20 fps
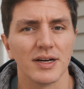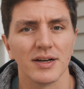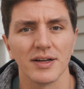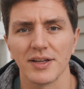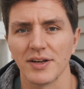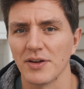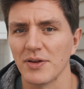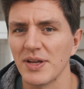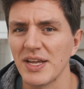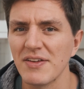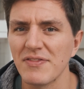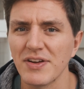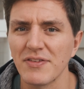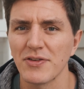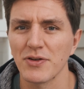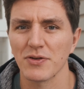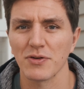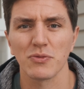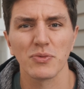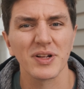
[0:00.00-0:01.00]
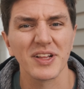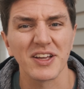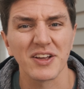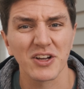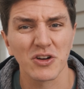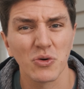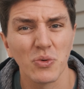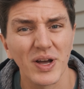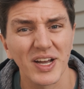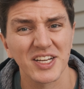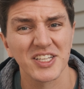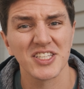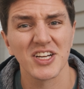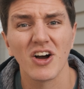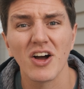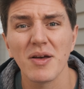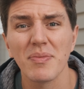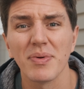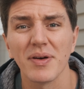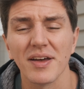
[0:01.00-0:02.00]
You know, even if you're a really quick
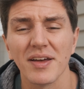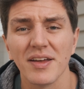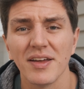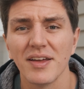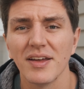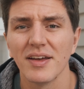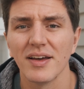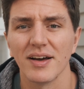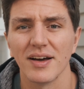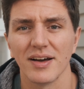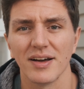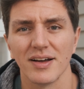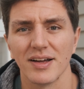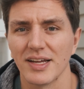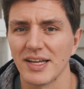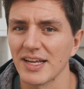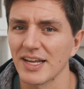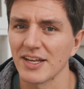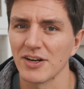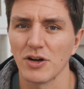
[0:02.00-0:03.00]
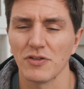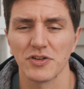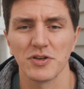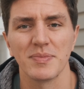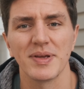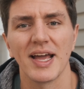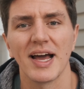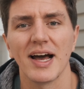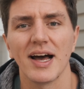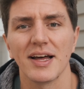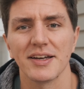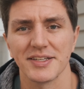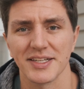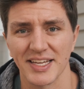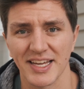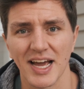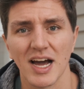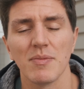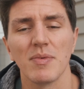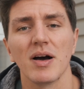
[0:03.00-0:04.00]
typer, it can often be hard to
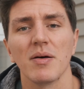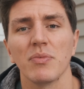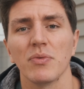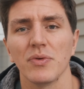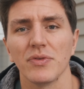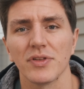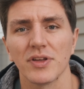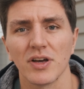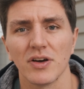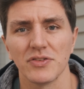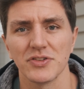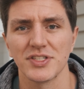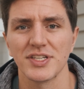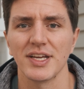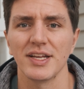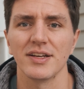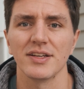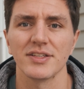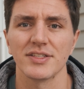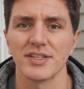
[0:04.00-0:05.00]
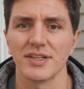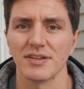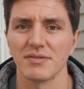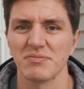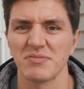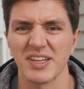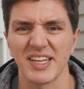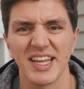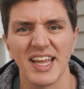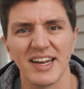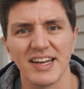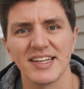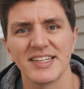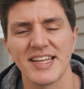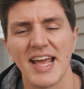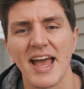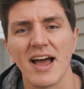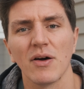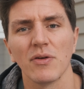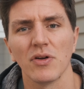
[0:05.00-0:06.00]
come up with content to get it
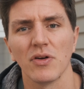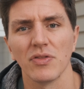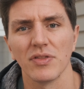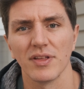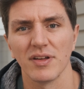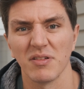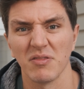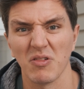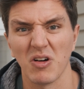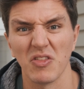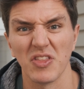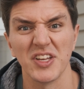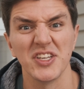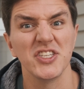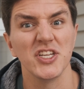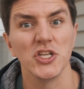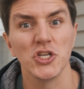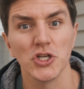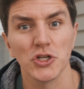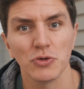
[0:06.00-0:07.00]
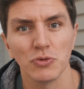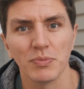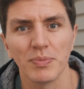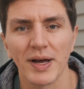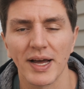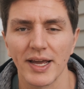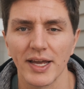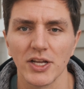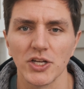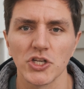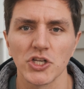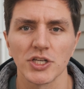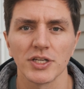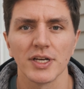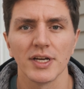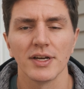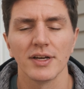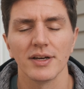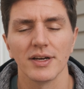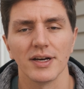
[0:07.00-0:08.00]
down on the digital page
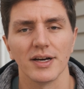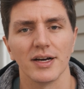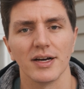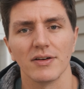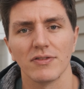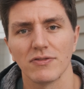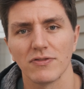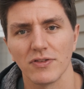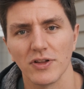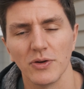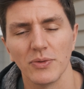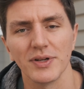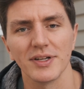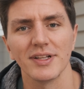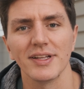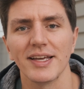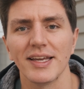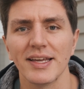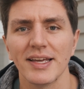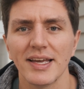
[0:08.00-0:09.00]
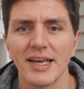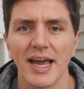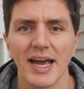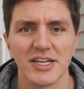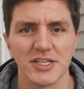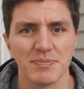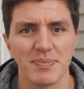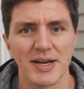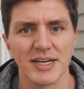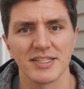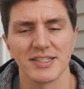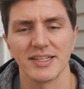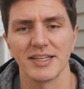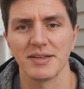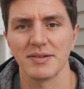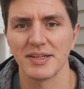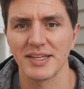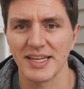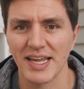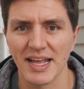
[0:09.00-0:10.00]
fluidly and to
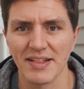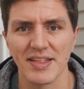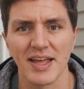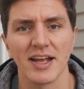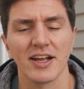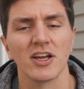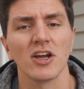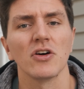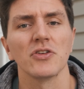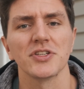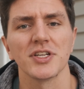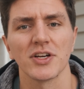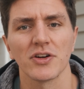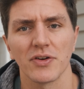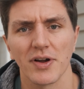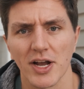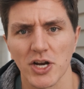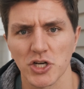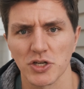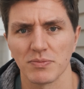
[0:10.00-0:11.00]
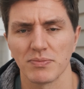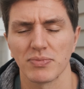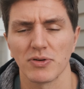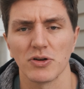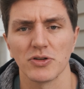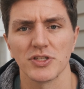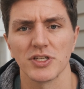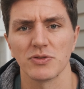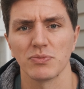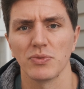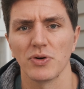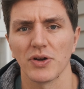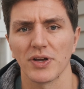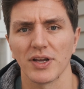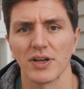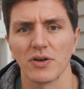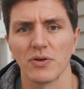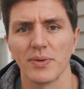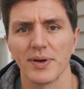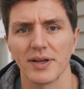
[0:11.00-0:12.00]
basically get that content creation process
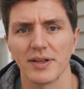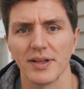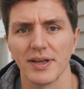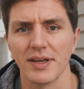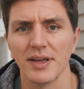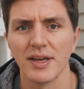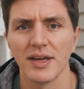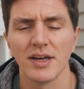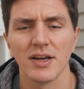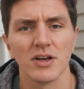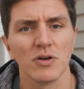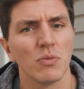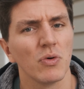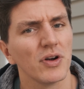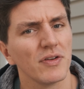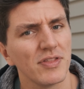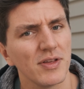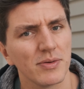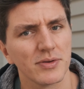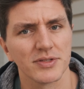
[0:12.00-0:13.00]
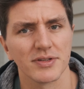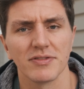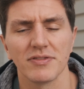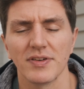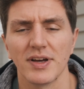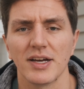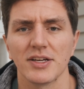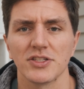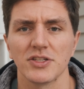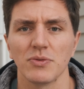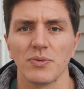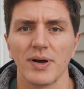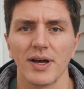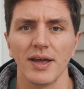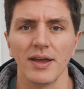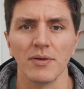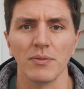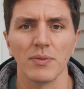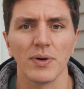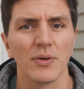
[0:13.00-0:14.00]
working quickly. What if there was a faster
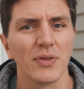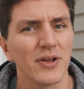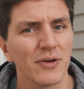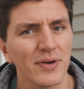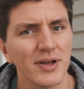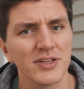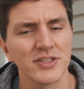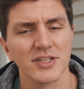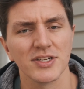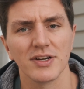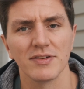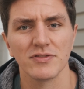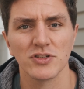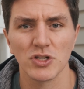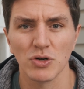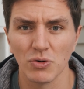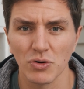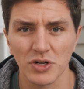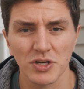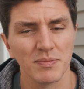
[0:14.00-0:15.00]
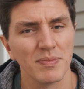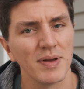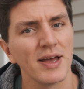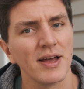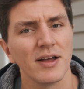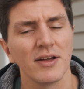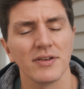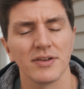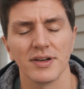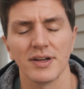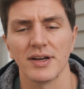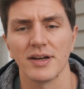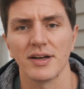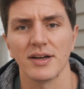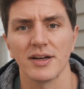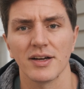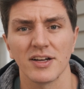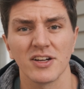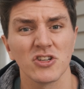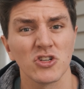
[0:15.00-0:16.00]
way? Well, there is, and I've talked
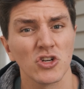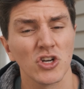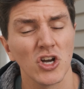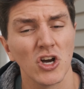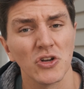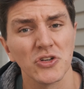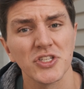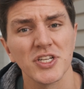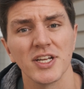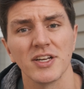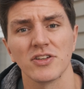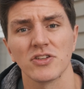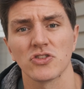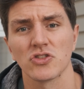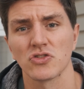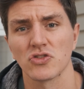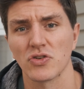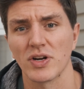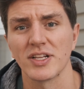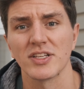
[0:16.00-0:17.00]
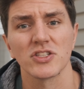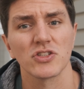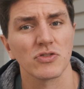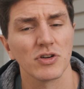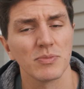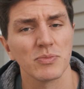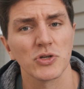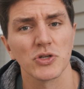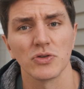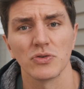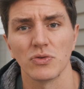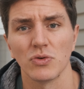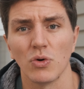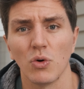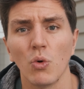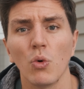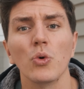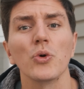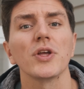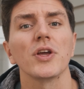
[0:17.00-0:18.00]
about content transcription or
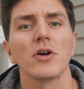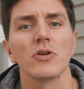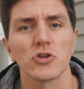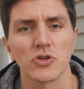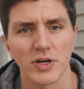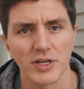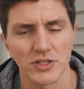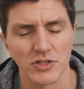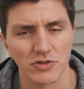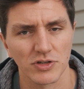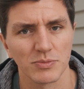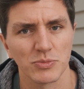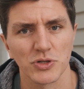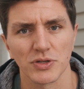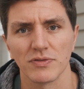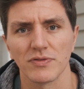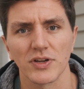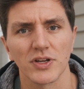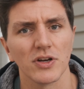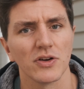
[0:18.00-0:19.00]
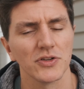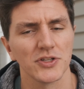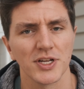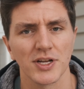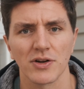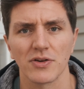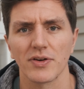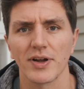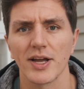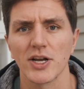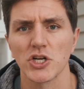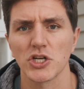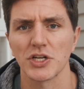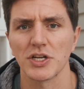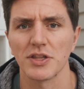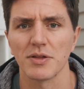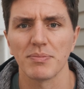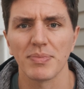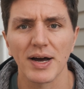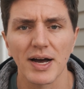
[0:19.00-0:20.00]
audio transcription for content creation
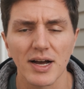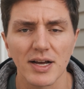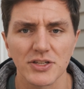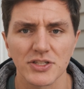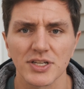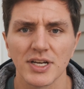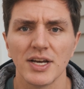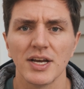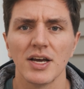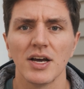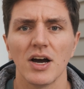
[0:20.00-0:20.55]
in the past.